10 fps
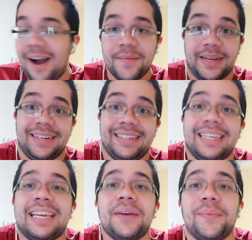Oh my god,
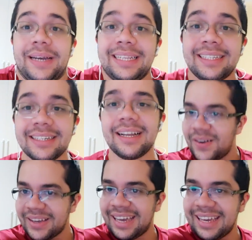I can't wait.
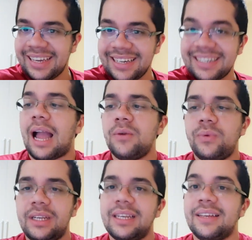Okay, I
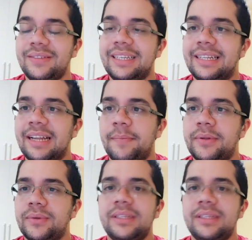really love this episode.